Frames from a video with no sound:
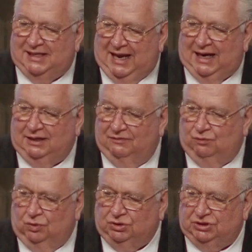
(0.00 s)
an act of
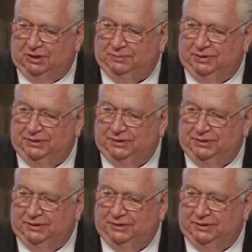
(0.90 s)
worship.